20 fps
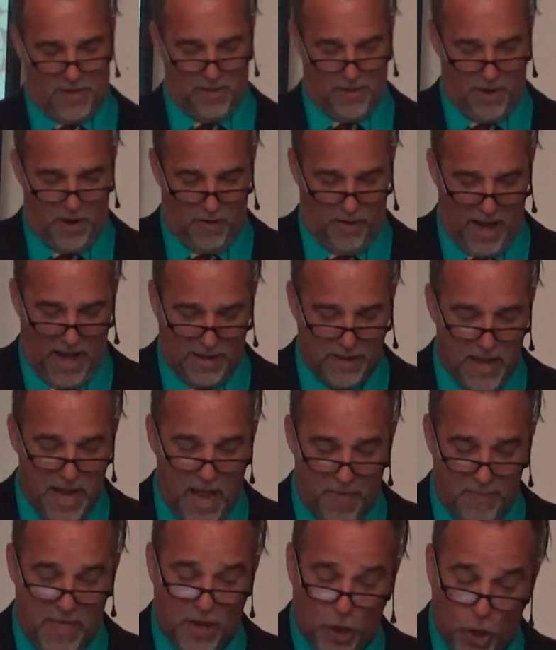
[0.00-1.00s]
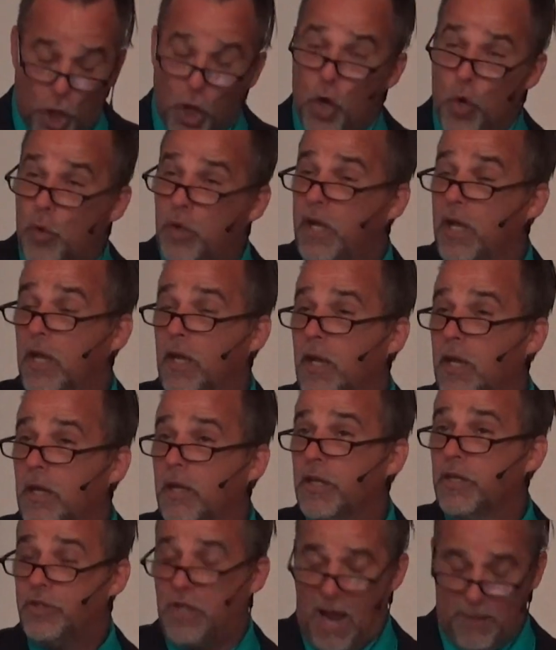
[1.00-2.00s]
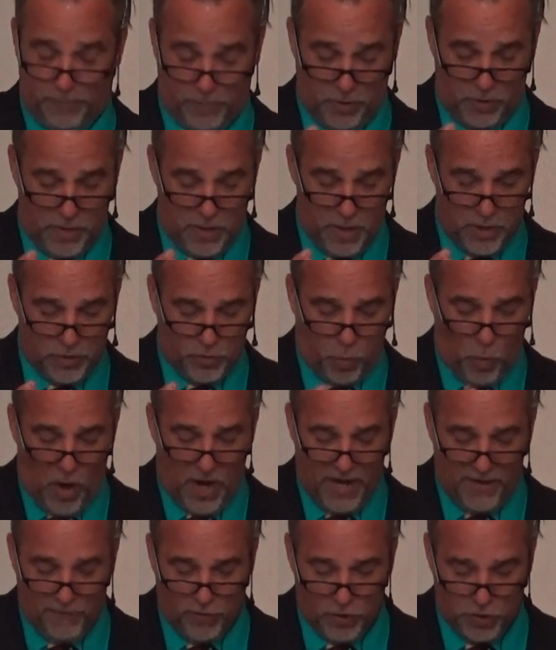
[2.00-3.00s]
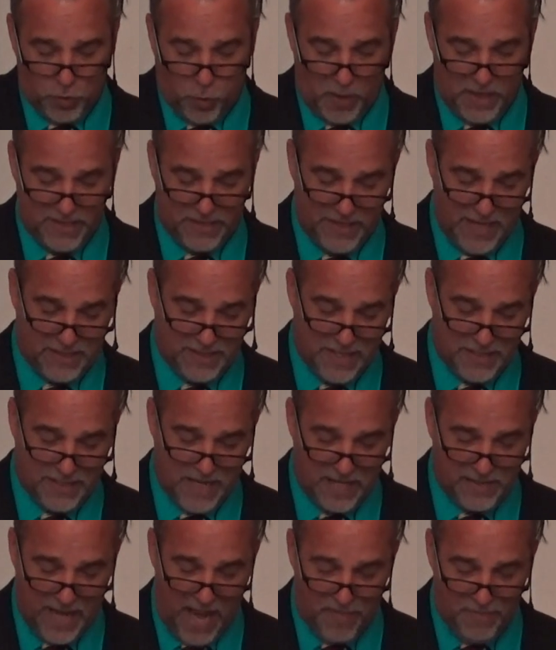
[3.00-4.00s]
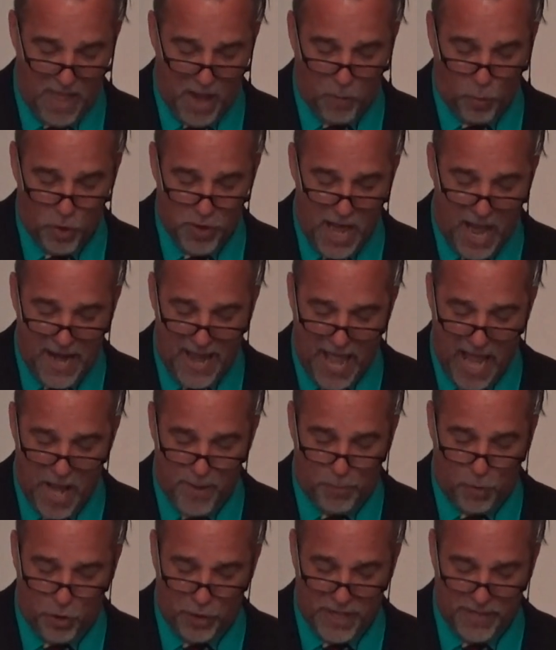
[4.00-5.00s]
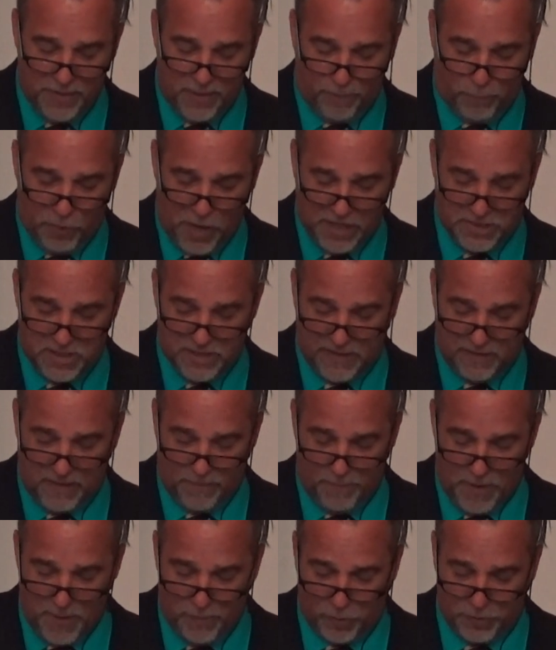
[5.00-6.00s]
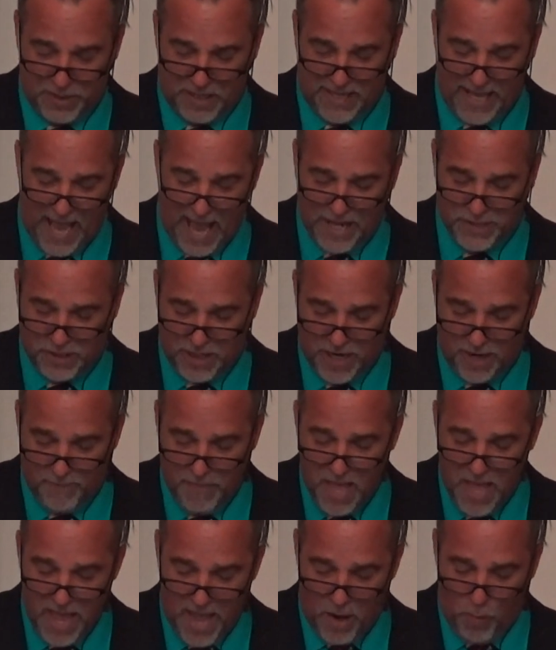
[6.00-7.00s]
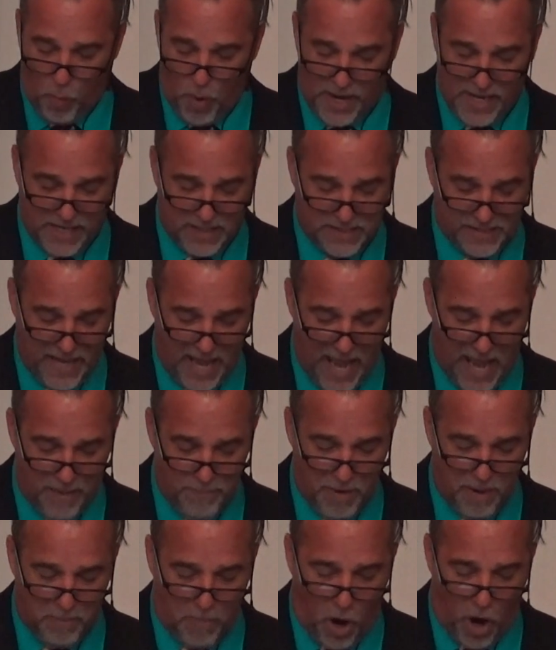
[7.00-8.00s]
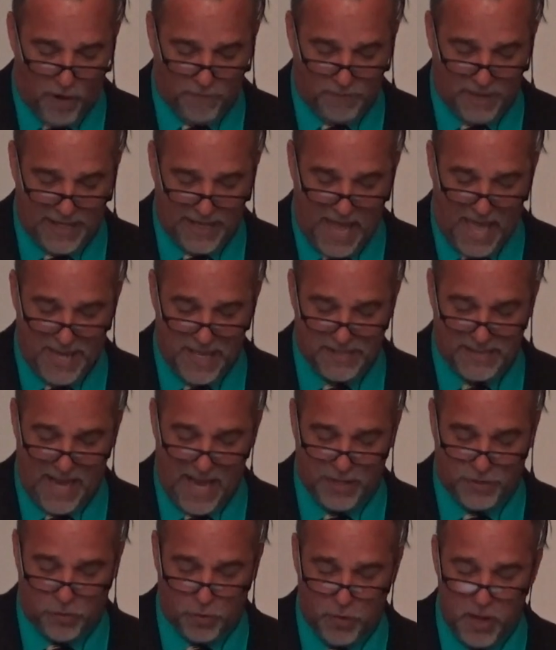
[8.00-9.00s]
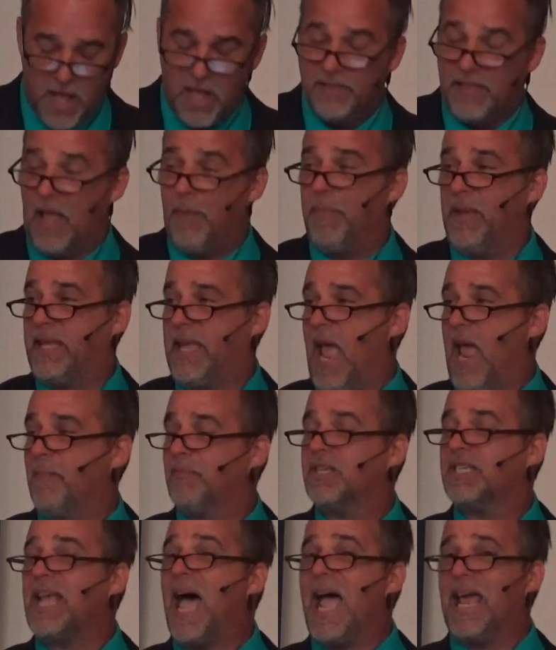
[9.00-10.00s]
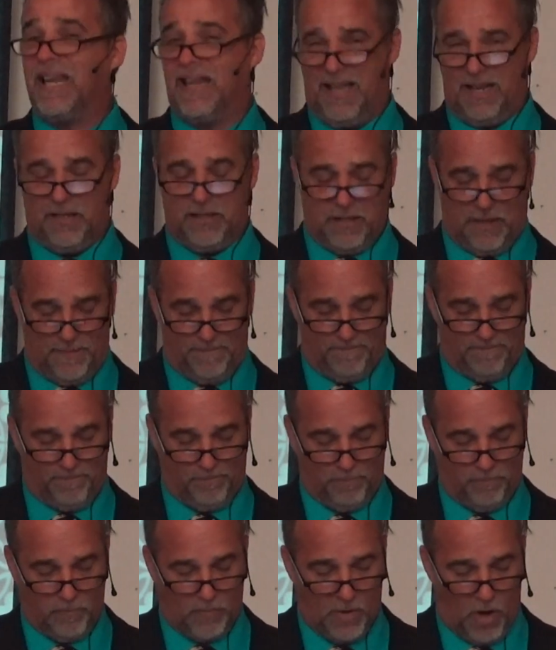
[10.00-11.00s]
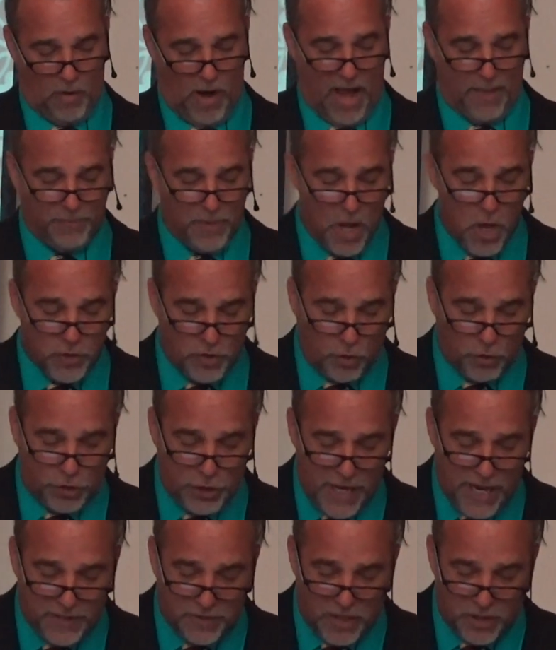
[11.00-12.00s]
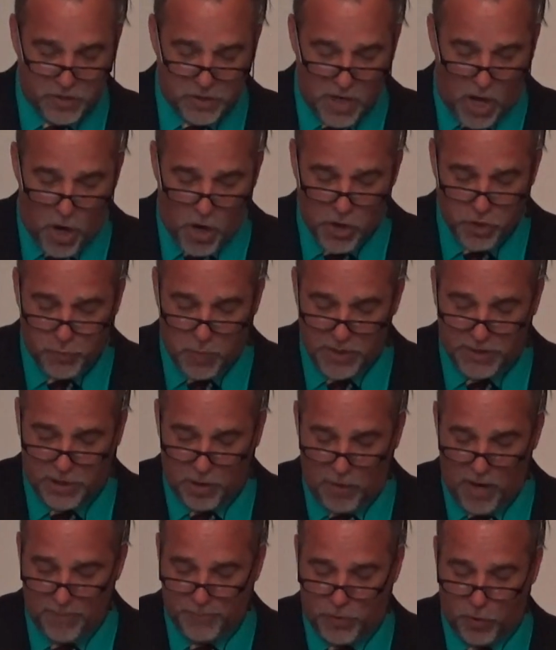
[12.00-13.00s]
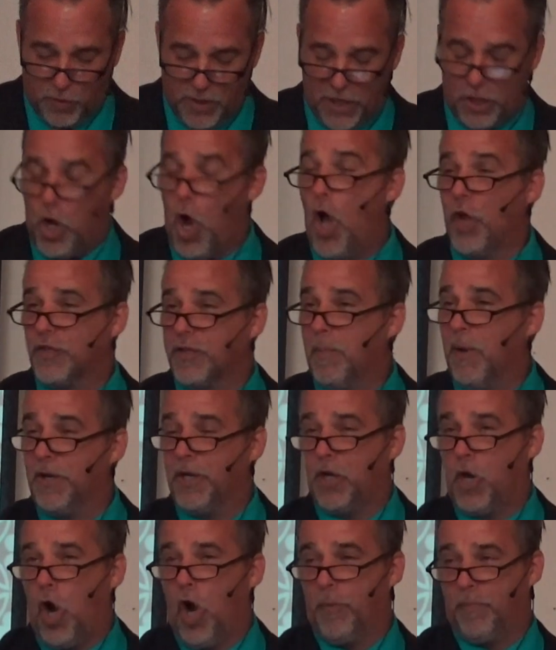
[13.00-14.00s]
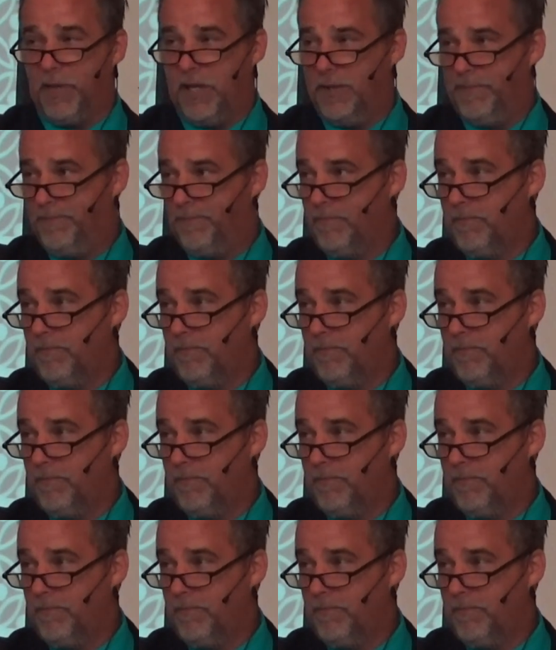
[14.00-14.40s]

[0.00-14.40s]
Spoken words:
All right, and then Luke, chapter 20, verse 26, it says, and they were not able in the presence of the people to catch him in what he said, but marveling at his answer, they became silent. All right, so Jesus knows what they're up to, and he calls them on the carpet.